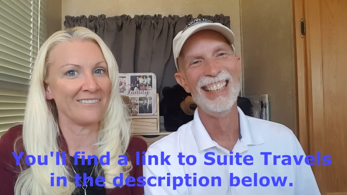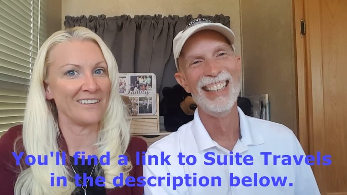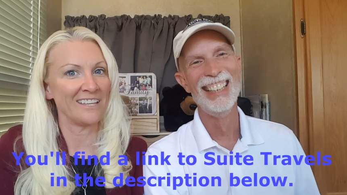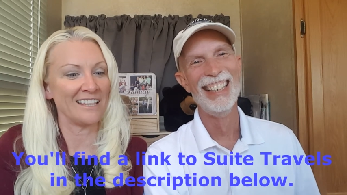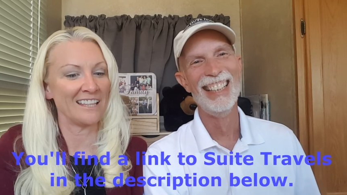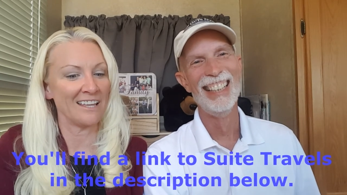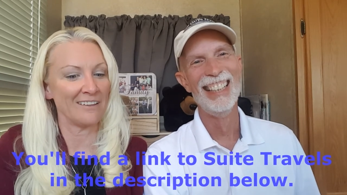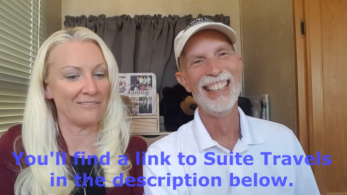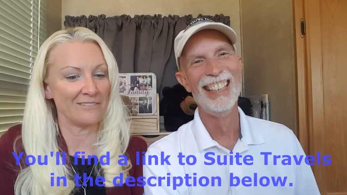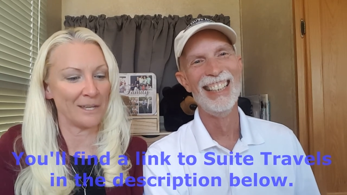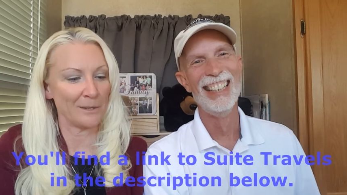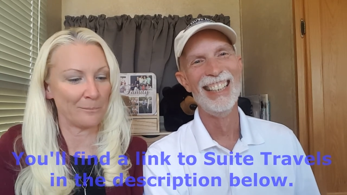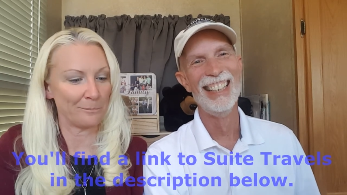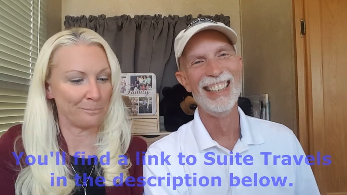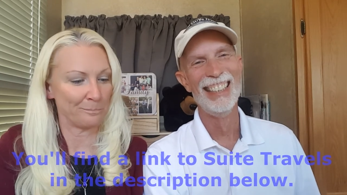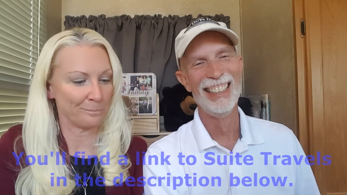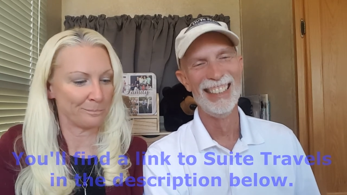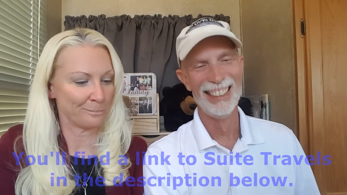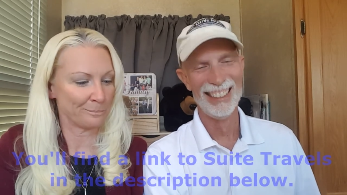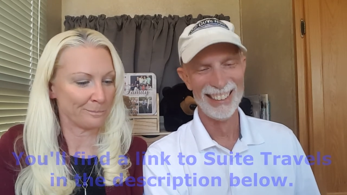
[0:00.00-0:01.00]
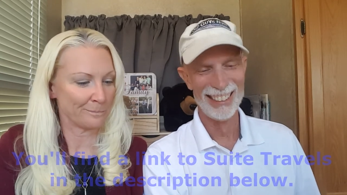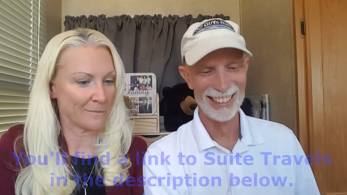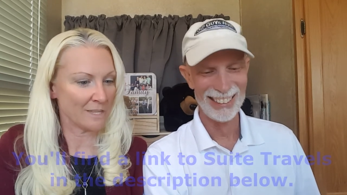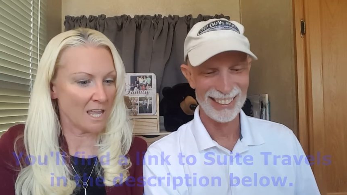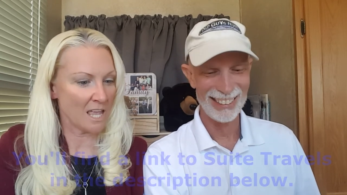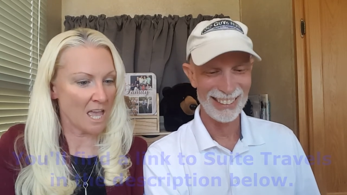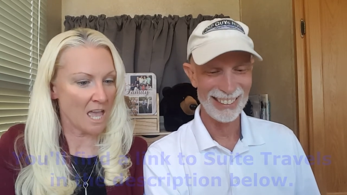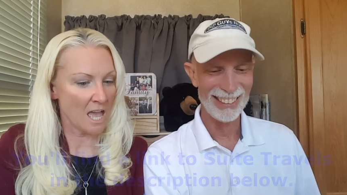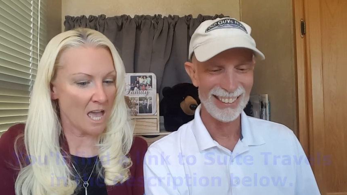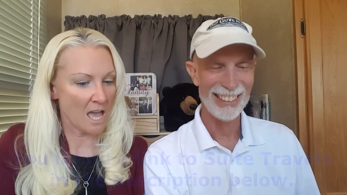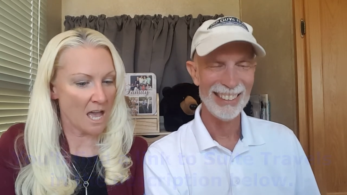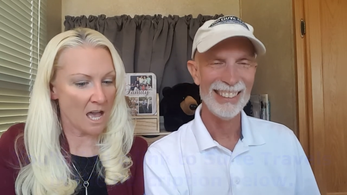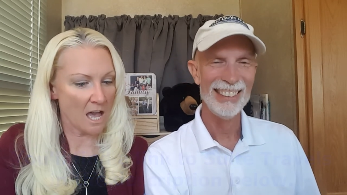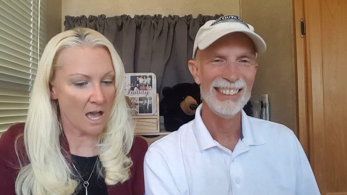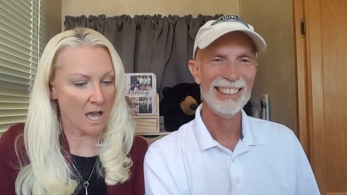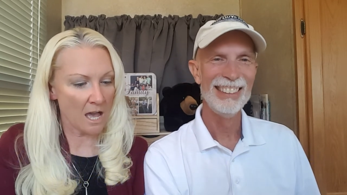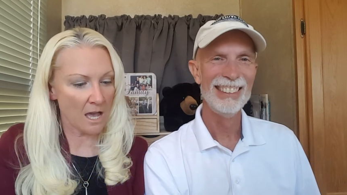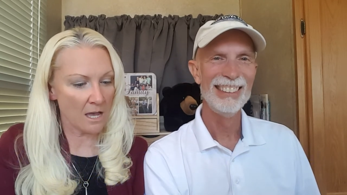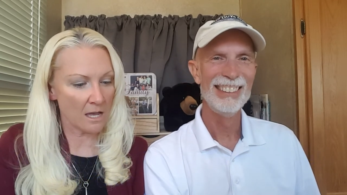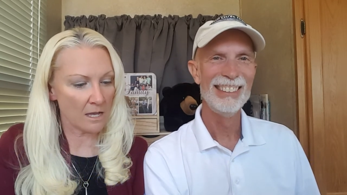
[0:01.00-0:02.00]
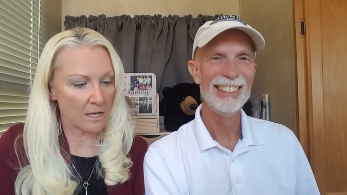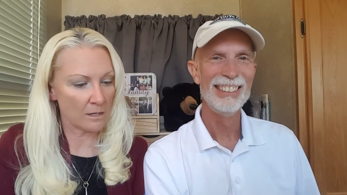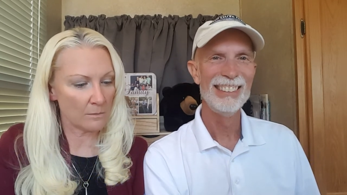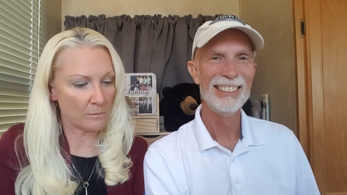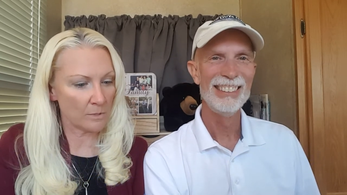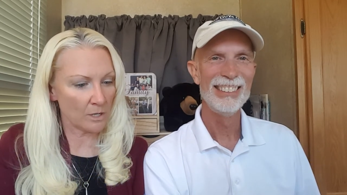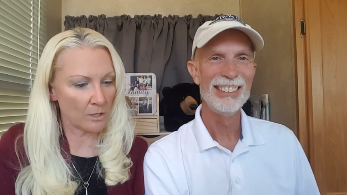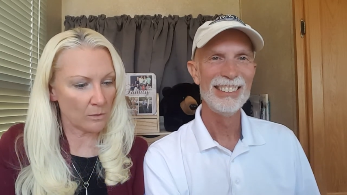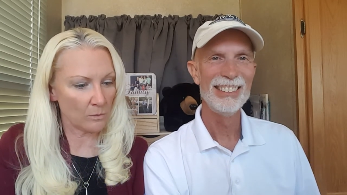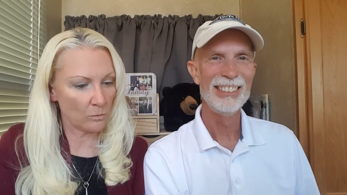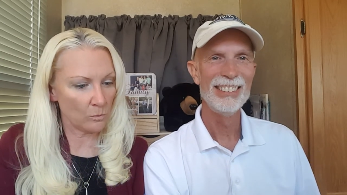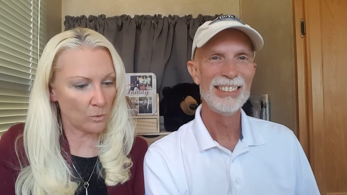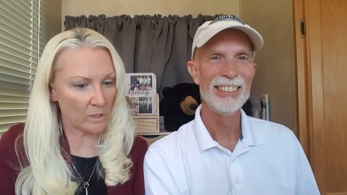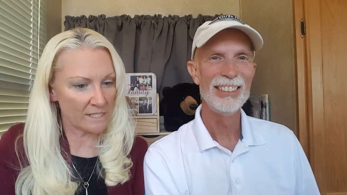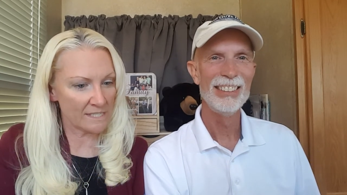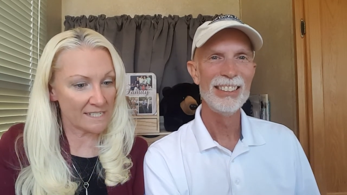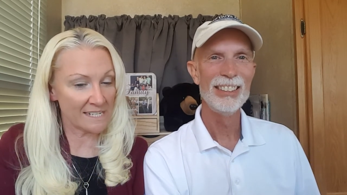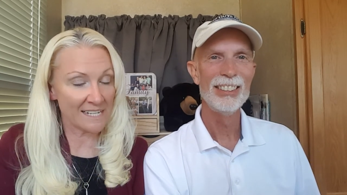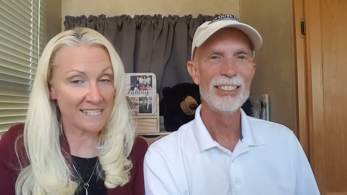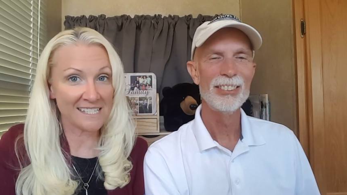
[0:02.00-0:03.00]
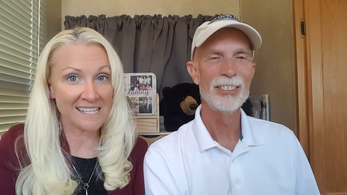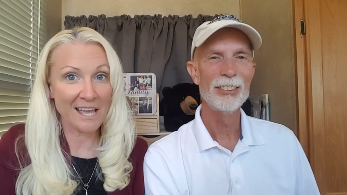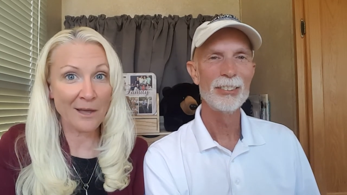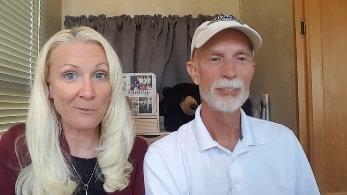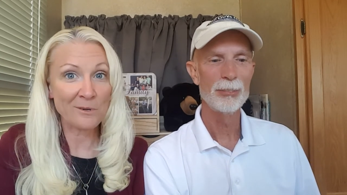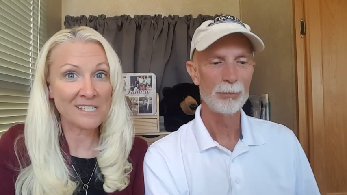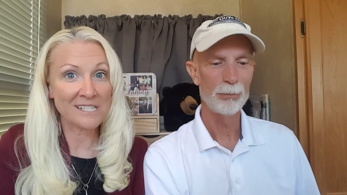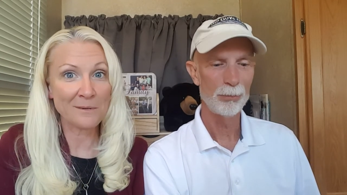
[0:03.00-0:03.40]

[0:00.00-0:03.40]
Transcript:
Speaker 1: we love them. Um, what's next? That was